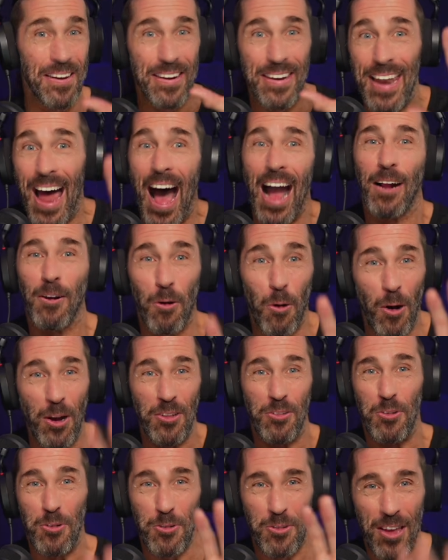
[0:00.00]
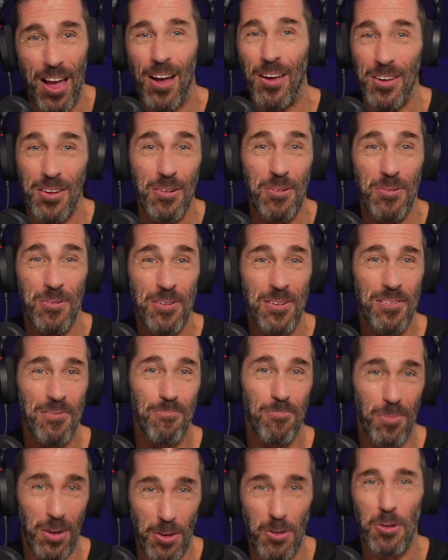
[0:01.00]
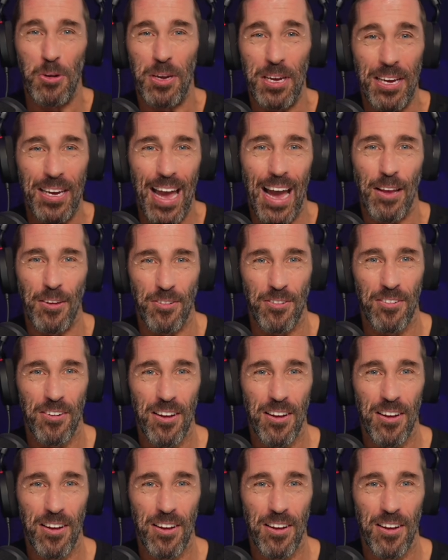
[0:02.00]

Not going to tell you, but you can guess.